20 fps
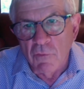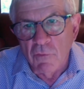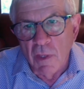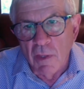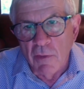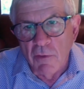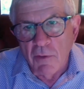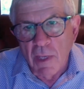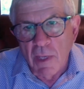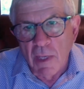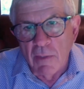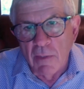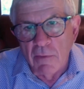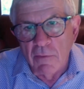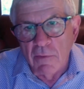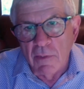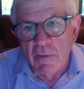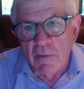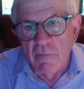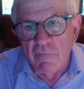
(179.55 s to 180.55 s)
The other case
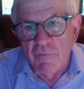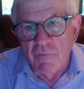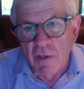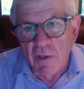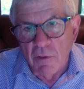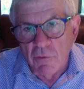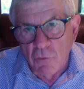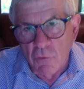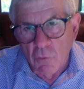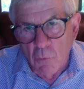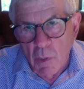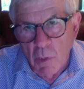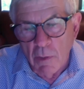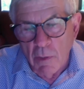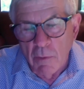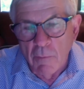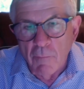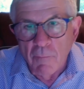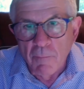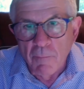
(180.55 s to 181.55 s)
didn't fare too well.